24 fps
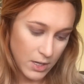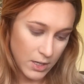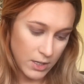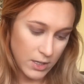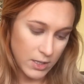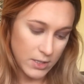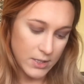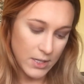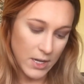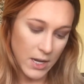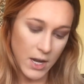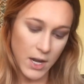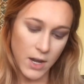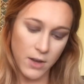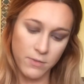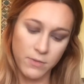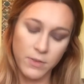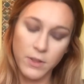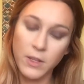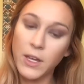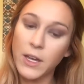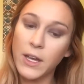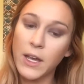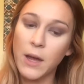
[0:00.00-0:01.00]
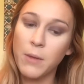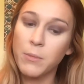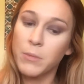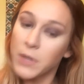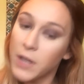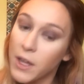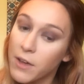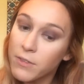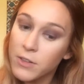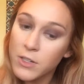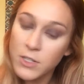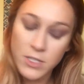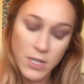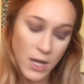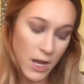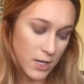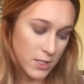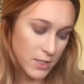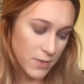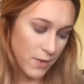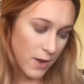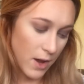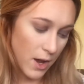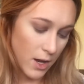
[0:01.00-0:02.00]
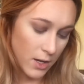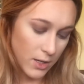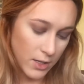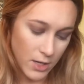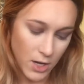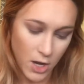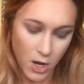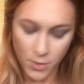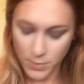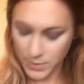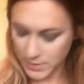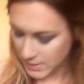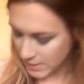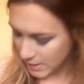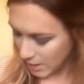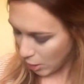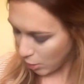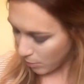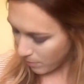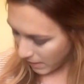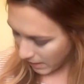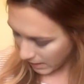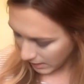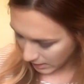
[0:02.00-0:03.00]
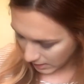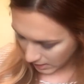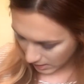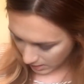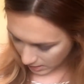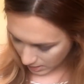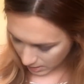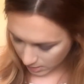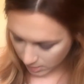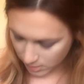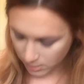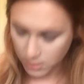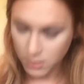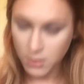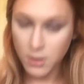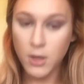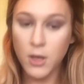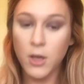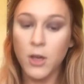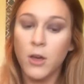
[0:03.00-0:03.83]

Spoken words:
Because I feel like I'm never satisfied, and I always go back in